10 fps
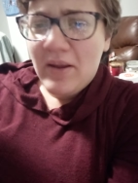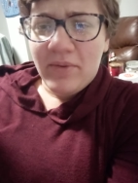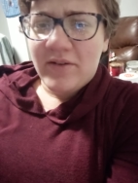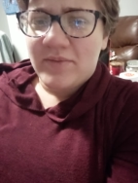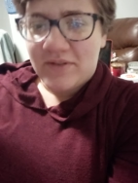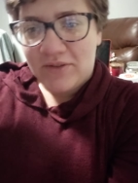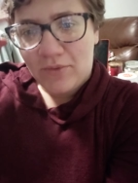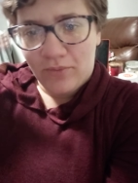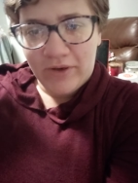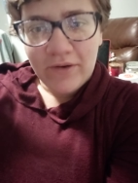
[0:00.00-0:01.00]
brain has been
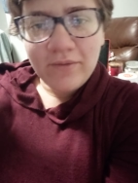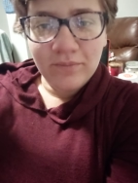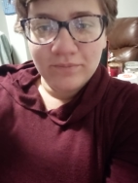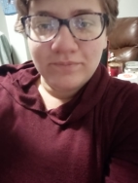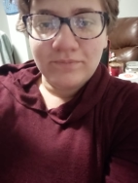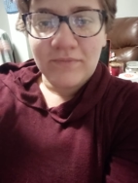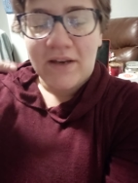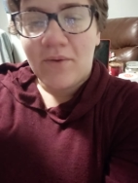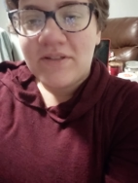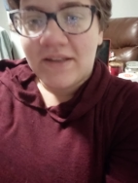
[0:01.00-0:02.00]
so weird
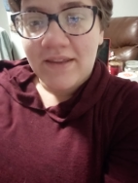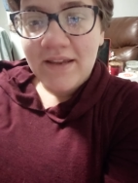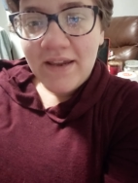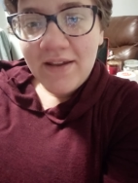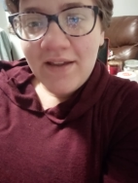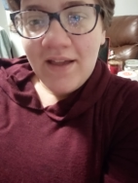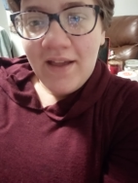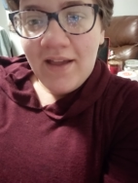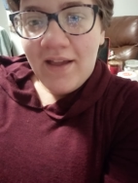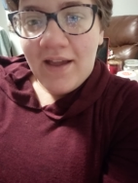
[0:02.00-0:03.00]
and I wasn't thinking.
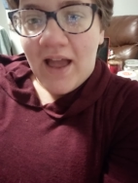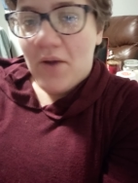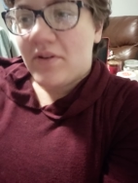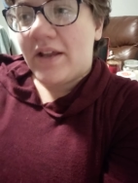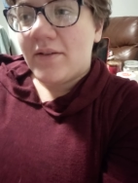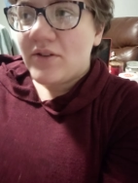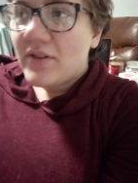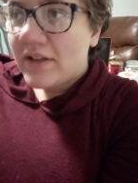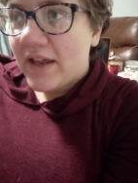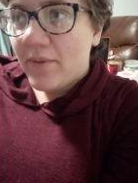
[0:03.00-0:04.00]
I would like do
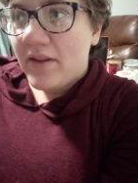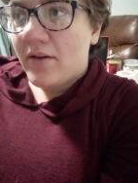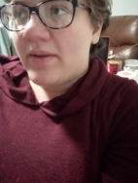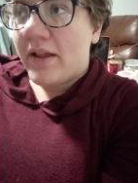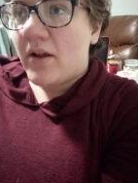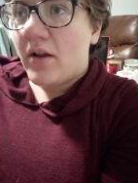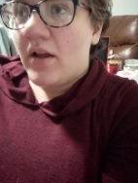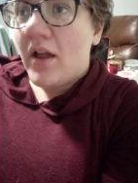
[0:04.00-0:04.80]
the layaway and then I'd be like,